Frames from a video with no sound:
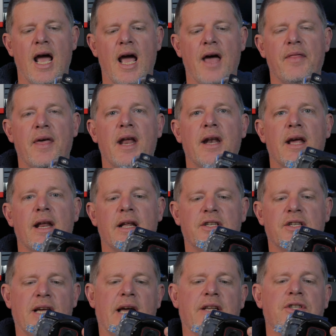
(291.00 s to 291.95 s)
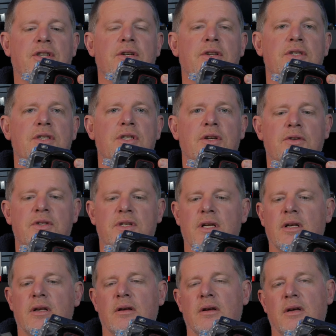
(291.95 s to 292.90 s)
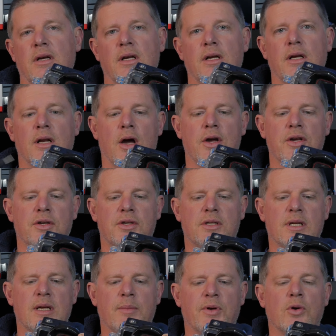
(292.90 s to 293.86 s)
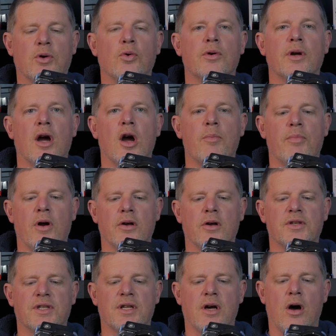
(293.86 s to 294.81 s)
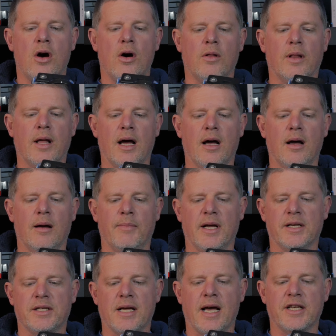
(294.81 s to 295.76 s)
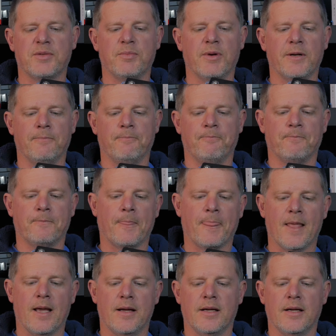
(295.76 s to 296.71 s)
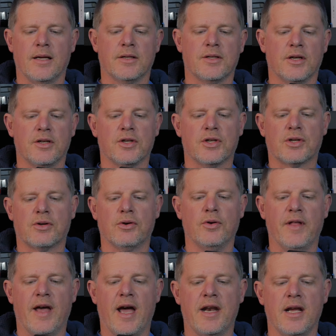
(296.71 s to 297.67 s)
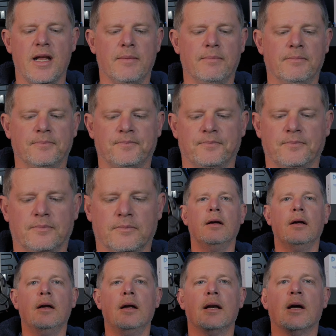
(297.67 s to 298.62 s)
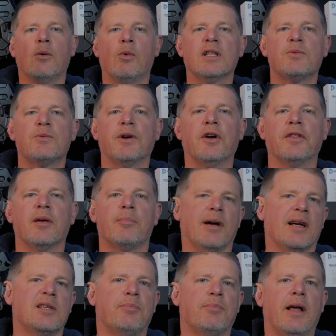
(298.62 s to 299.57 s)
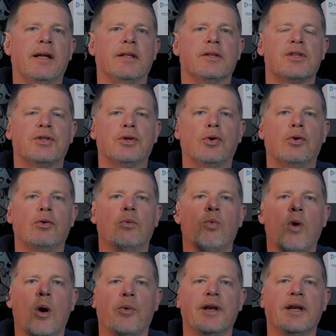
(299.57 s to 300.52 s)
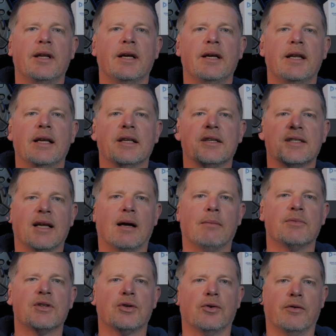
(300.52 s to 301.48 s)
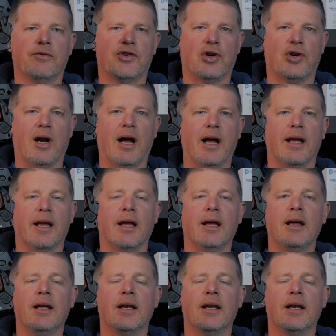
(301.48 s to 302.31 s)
And then it attaches using, you know, your typical GoPro style attachment. So just screw that in. Now, once we've got the base plate installed, what we need is some sort of tray.